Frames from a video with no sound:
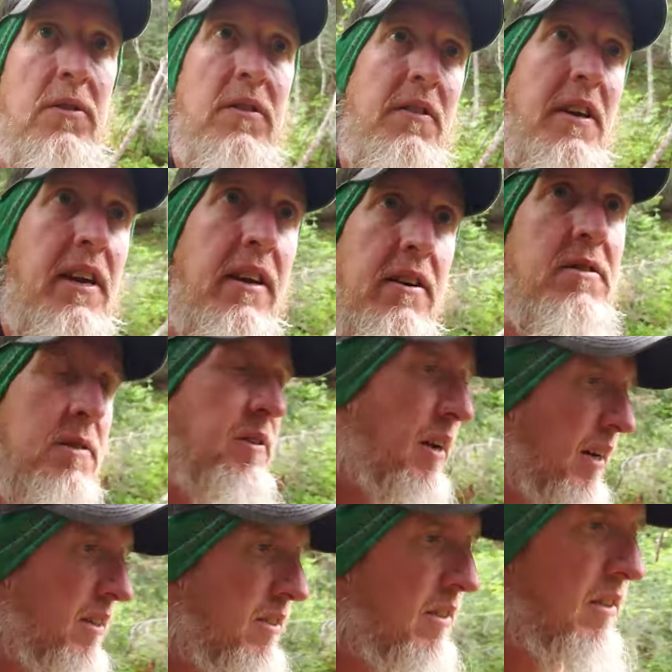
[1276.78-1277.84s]
to the
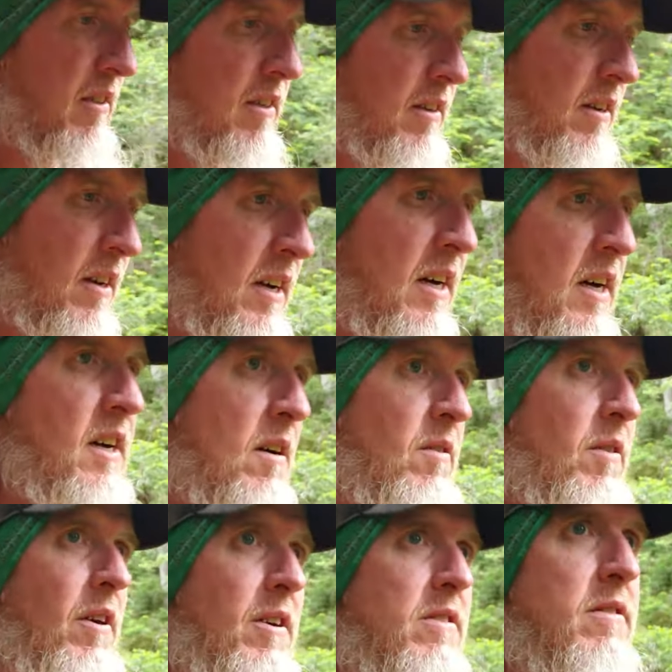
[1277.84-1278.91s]
intersection
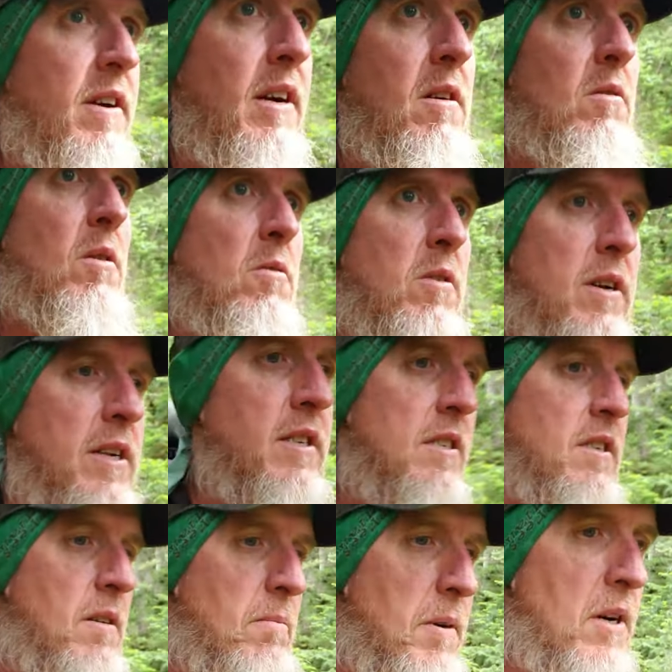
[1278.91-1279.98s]
with our trail where we're going to
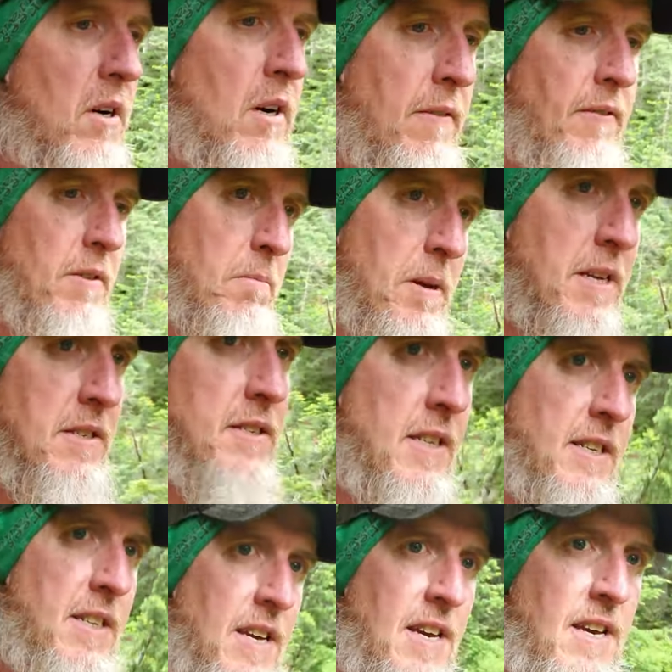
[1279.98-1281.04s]
jump off the P C
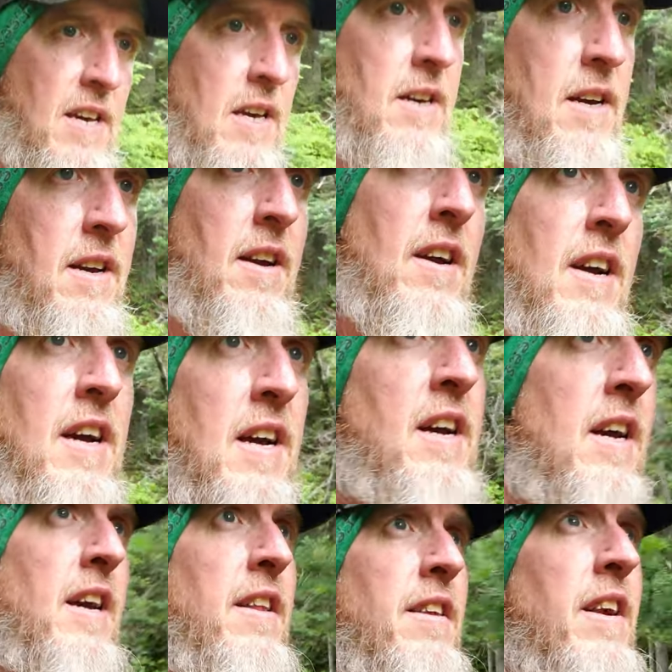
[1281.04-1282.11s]
T.
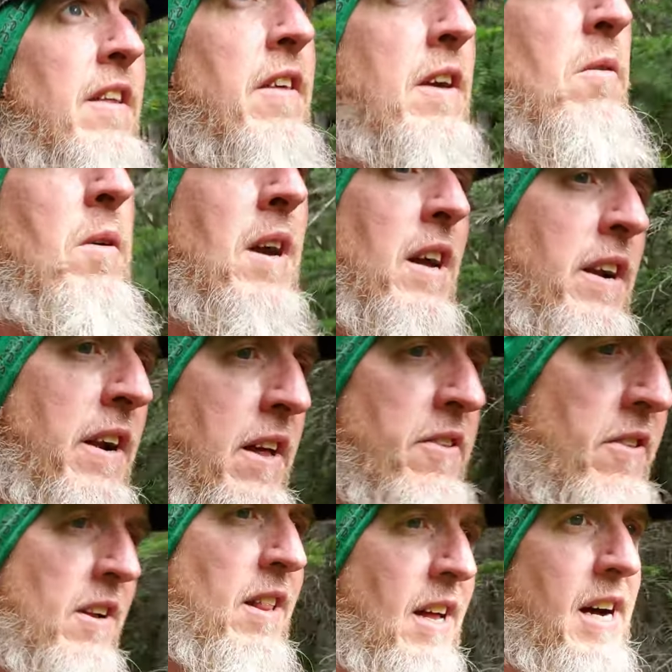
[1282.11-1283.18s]
And then I think we got another
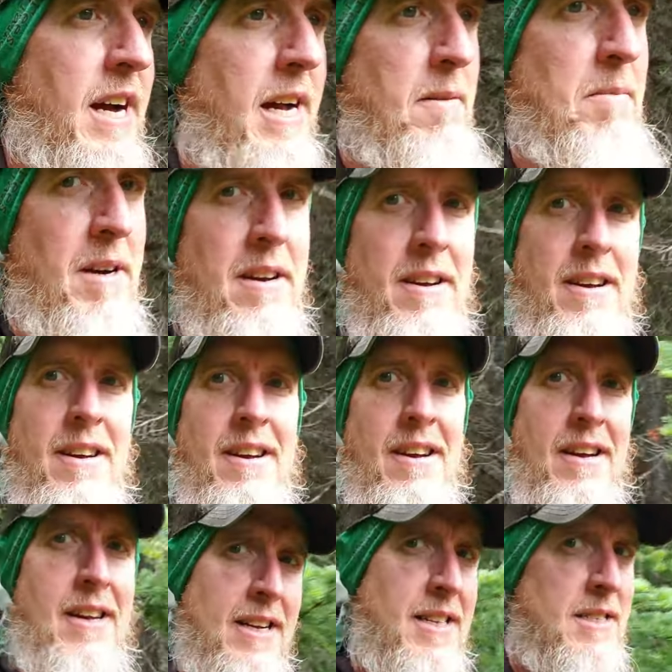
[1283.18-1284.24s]
climb.
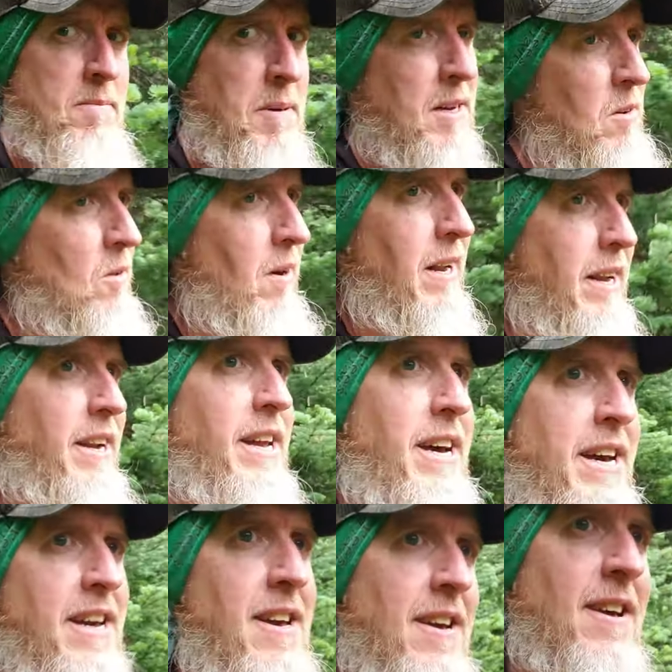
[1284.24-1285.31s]
It's been quite a
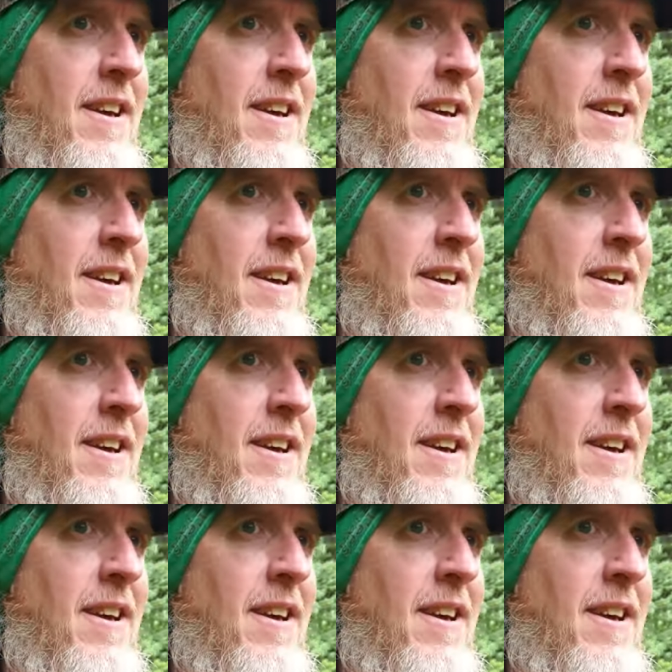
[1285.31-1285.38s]
day.